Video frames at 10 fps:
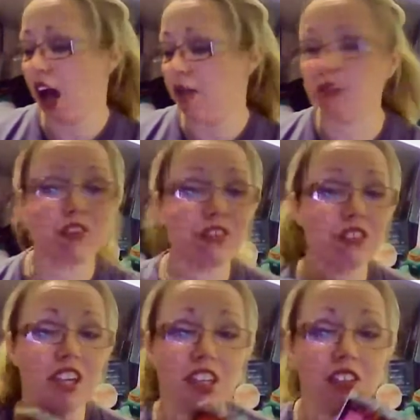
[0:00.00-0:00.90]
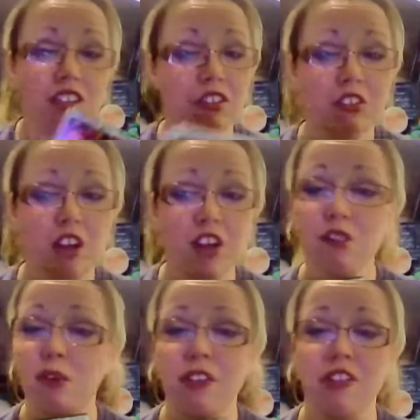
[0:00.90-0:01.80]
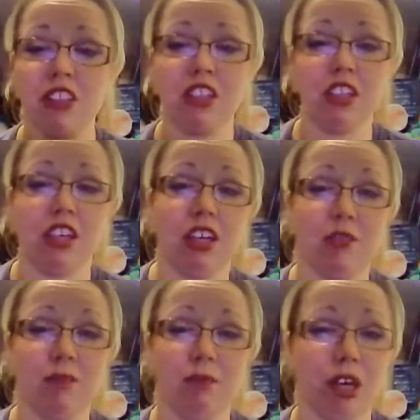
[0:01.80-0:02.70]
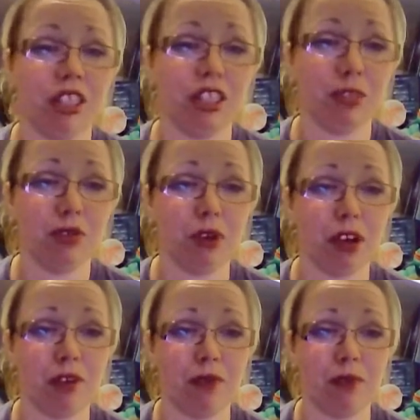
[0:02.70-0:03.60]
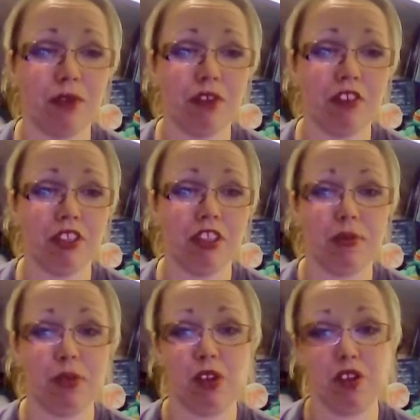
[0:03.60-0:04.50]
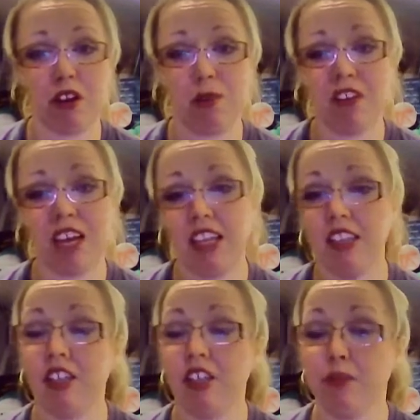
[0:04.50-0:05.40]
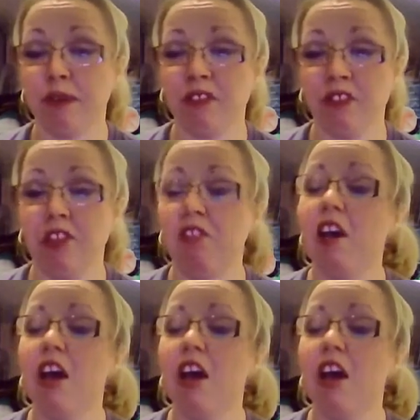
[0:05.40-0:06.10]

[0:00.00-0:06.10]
Don't just check out the Turtles ones either. IDW have rebooted Gem and the Holograms and the Ghostbusters,